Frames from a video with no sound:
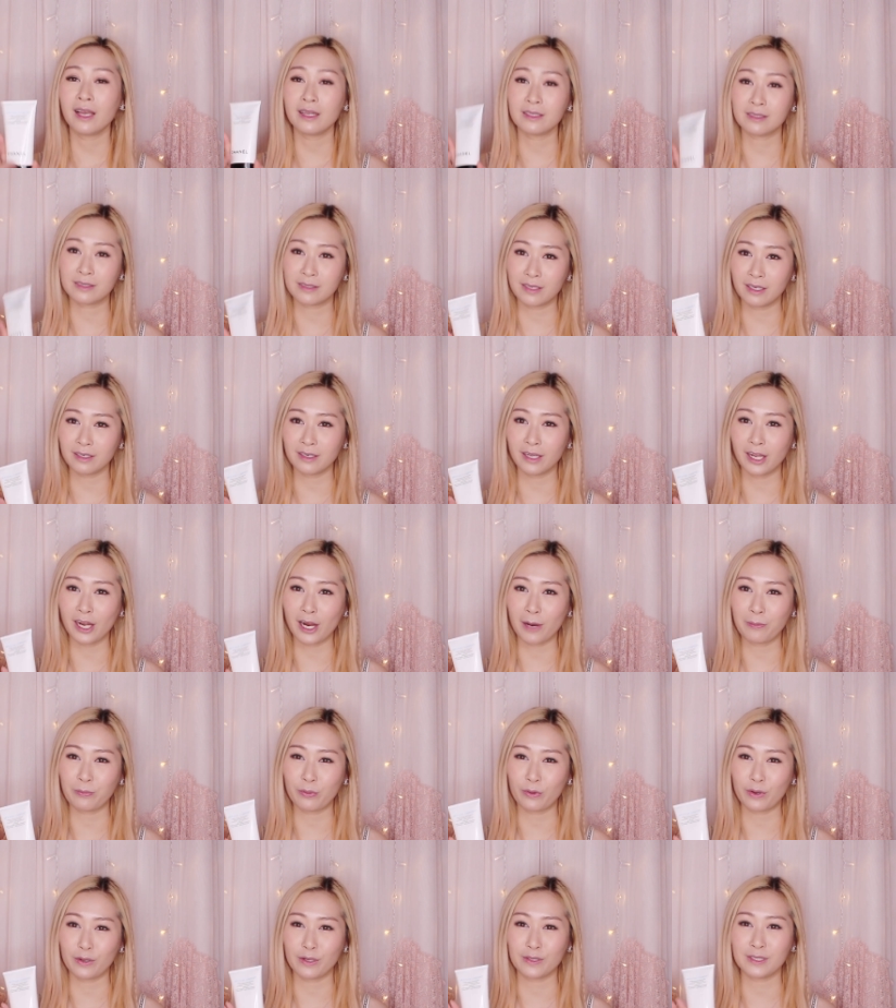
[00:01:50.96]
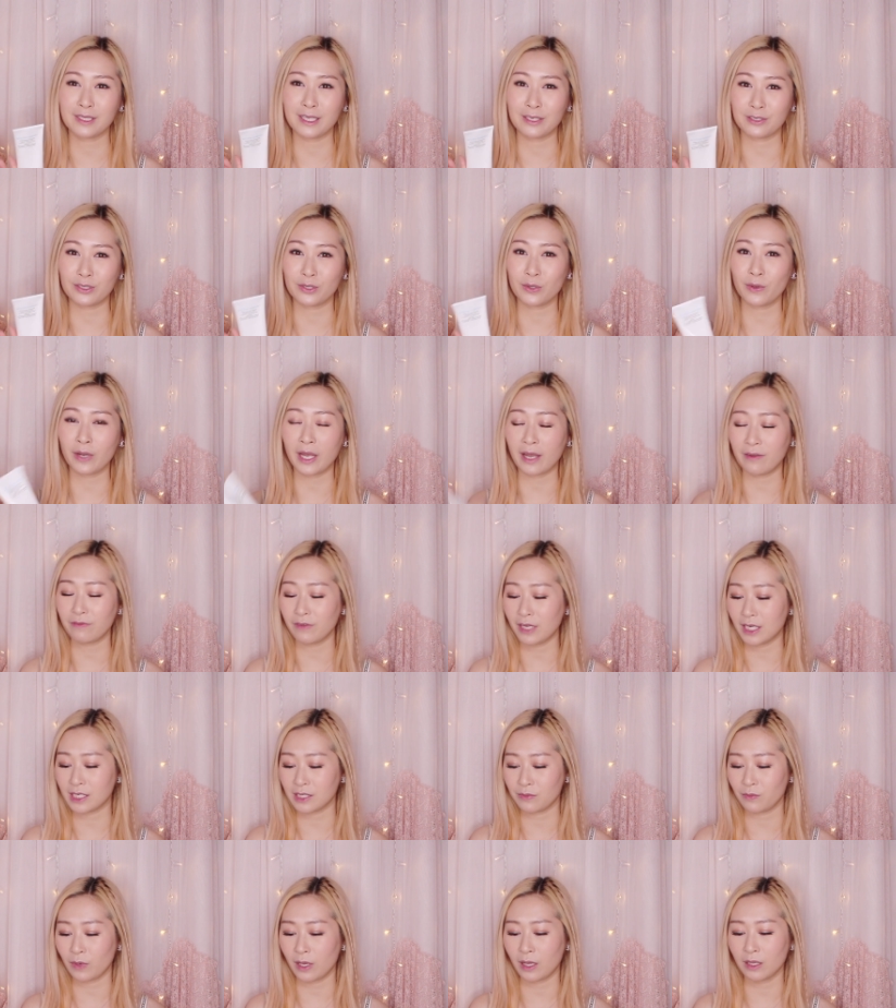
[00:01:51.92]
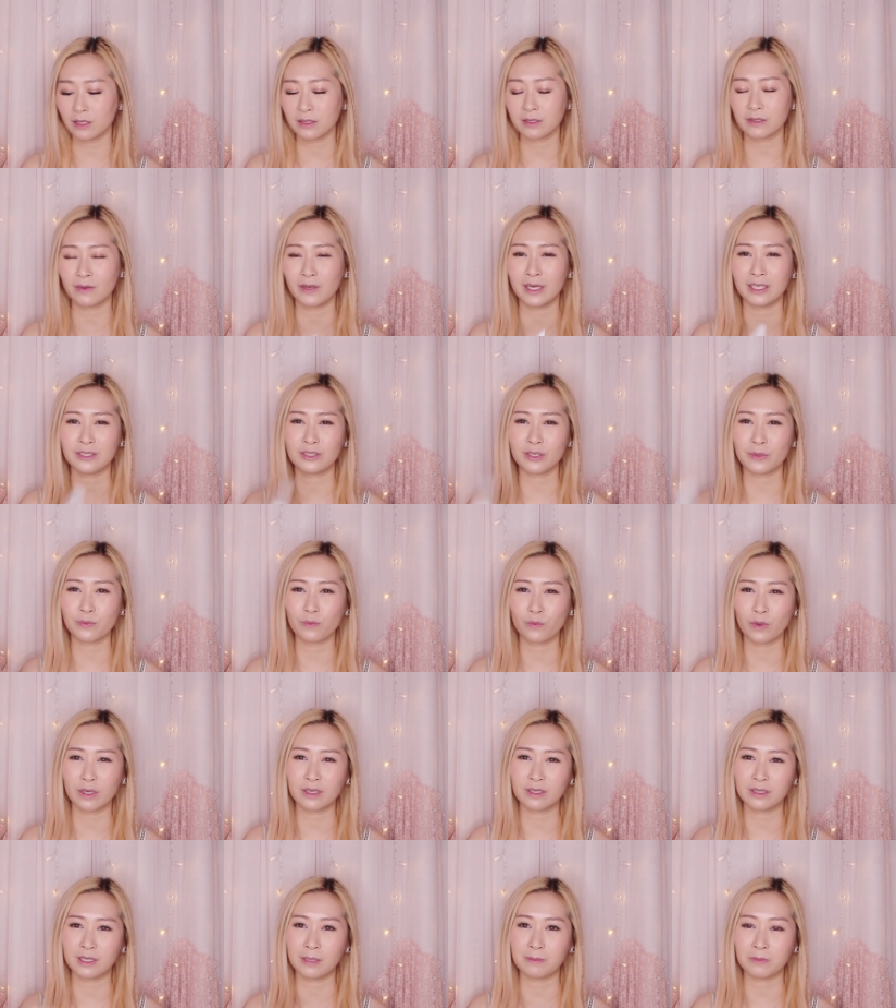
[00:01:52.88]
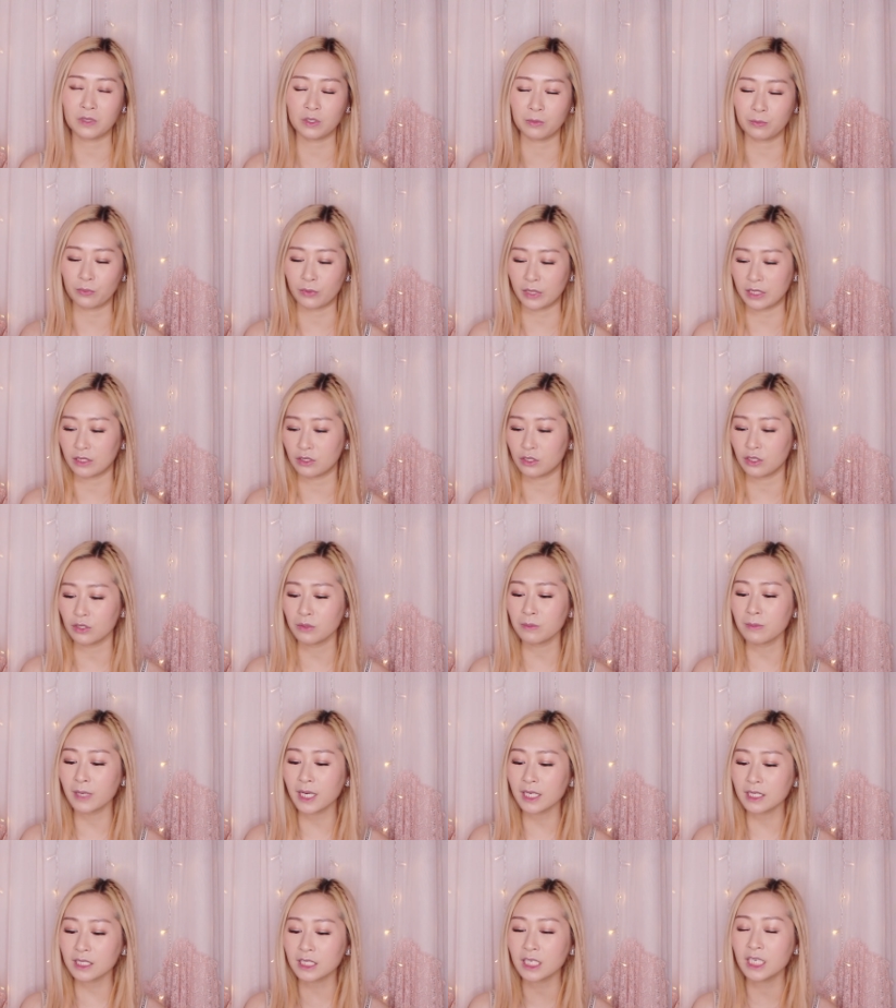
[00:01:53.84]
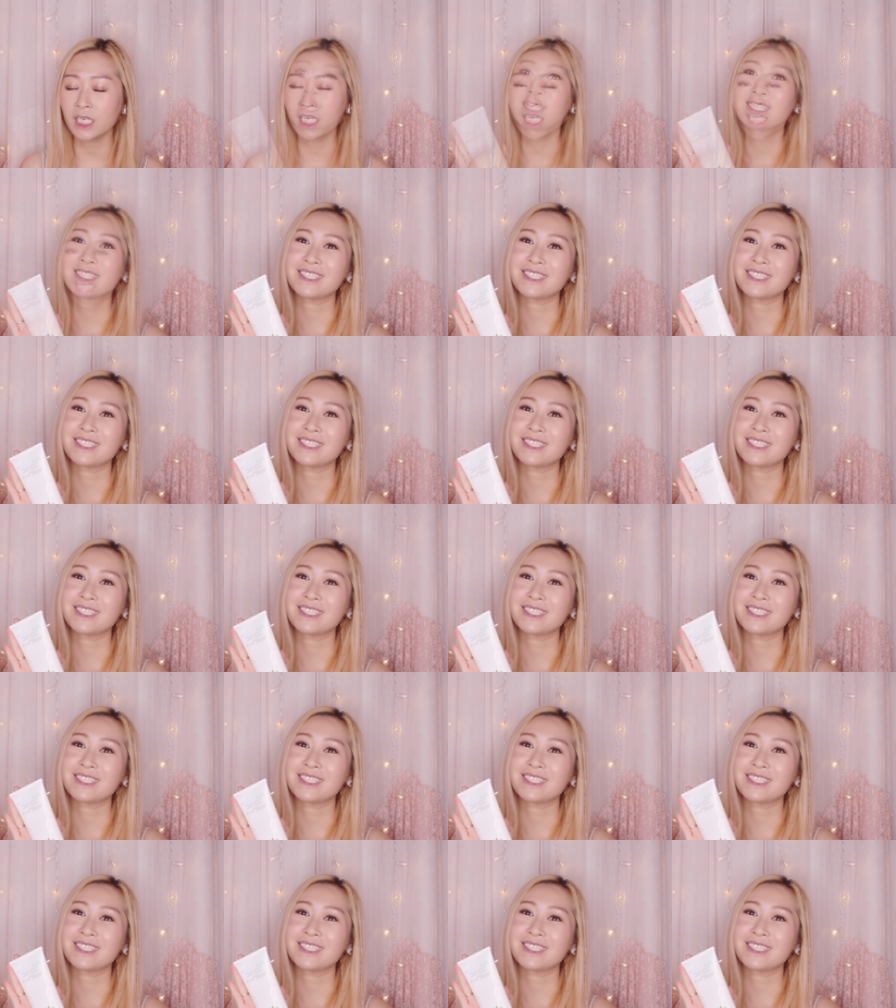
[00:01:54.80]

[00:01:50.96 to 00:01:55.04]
and skincare products are so heavy as well, so I don't want them to bring too much.